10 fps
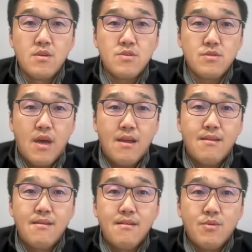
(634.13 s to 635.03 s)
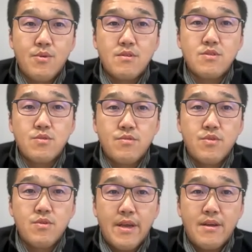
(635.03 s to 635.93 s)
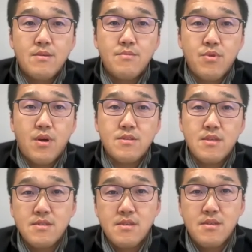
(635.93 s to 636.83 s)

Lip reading: so that with this review layer in process,